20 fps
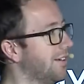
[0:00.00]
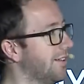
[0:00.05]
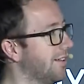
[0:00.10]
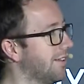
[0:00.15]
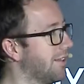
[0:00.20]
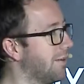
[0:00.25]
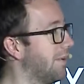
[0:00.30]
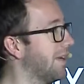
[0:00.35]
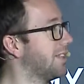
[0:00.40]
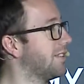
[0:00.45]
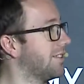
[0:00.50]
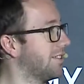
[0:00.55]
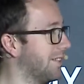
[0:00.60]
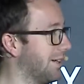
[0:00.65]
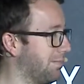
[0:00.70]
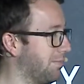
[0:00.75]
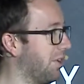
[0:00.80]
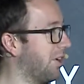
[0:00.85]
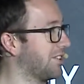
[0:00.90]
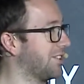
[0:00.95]
the best
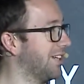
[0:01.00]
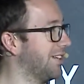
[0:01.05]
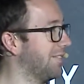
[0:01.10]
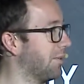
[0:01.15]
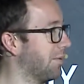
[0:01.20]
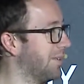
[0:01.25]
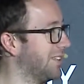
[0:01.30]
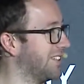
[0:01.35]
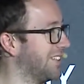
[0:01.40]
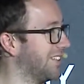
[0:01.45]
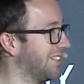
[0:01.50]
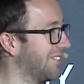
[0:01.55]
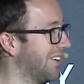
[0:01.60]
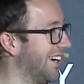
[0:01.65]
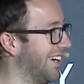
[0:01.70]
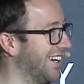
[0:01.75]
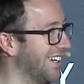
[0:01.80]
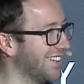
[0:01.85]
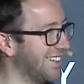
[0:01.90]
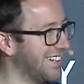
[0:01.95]
blockchain for business,
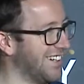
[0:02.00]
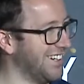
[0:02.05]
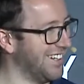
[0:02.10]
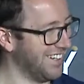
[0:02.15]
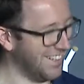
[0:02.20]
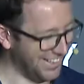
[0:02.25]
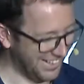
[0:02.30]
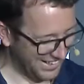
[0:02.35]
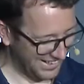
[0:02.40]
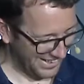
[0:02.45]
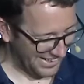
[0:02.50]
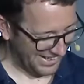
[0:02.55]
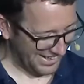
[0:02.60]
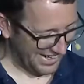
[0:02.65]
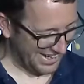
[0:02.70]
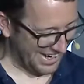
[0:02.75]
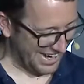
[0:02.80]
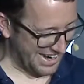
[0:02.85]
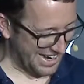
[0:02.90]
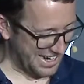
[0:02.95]
right, Anthony?
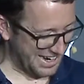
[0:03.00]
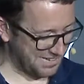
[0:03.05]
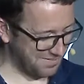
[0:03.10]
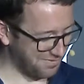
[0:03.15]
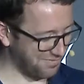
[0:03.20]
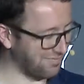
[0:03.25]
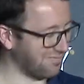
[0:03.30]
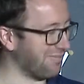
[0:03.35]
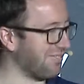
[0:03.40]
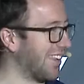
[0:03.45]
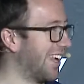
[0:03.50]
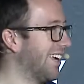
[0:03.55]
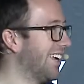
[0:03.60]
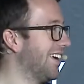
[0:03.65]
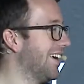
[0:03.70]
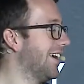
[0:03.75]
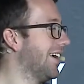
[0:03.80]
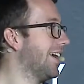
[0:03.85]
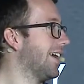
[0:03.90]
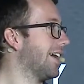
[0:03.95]

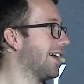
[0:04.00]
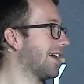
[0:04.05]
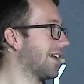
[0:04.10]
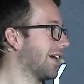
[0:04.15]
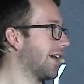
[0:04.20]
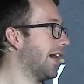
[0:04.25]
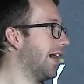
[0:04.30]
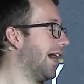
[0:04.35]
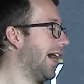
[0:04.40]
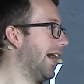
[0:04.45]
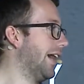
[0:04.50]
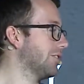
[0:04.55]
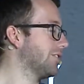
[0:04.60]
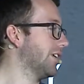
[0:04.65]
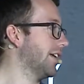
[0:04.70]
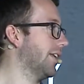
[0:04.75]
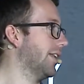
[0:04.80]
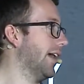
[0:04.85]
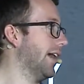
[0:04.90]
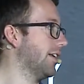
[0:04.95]

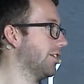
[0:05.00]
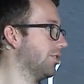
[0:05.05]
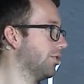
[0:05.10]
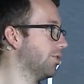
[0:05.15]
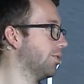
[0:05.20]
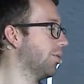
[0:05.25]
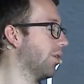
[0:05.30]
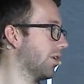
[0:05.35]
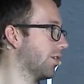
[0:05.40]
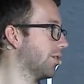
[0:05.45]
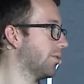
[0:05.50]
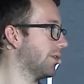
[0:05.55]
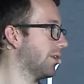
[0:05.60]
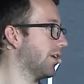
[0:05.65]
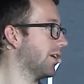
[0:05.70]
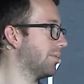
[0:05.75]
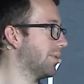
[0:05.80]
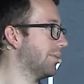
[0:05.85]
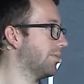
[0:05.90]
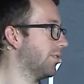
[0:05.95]
Outside of that, you do argue with a
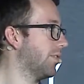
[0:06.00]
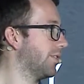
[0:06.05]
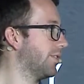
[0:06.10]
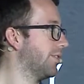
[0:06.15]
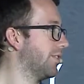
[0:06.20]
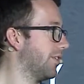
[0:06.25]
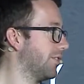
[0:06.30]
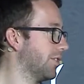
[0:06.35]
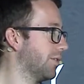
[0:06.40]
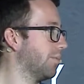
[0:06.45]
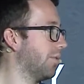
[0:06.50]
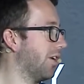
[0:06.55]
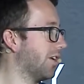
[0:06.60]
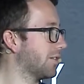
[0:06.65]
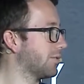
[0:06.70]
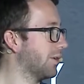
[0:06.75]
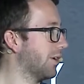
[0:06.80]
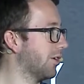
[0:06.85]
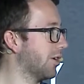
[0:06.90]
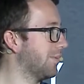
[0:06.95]
lot of people on your
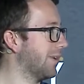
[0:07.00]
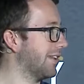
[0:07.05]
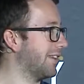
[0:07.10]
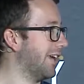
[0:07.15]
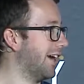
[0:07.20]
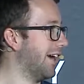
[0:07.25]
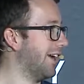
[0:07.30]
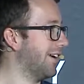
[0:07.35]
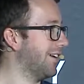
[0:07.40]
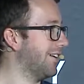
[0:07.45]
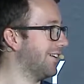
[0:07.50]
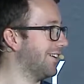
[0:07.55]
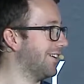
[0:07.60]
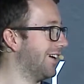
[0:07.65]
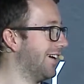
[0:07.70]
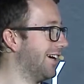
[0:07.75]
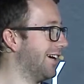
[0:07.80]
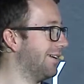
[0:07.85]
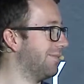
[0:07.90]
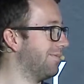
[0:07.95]
blogs. We heard about that.
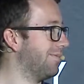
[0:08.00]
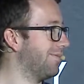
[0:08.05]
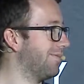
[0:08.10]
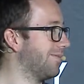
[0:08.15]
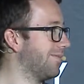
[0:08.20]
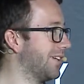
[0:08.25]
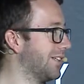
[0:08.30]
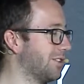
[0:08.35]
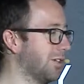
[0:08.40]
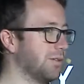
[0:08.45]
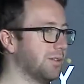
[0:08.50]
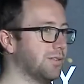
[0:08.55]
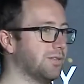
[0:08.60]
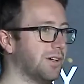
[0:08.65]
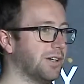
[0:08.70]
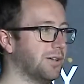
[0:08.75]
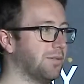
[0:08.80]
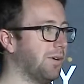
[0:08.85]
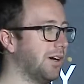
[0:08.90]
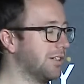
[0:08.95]
It's always
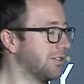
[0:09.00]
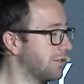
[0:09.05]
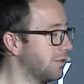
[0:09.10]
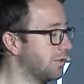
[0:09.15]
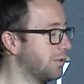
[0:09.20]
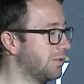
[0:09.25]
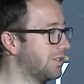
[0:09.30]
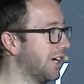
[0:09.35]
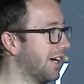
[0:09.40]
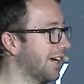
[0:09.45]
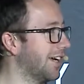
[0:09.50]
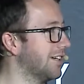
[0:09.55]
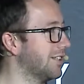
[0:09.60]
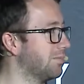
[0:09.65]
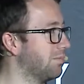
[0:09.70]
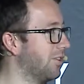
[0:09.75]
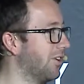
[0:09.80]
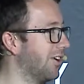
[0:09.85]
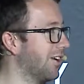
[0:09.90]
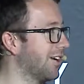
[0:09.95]
fun to watch, so do check out his
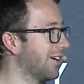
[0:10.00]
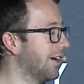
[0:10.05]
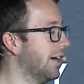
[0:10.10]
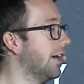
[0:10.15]
blog.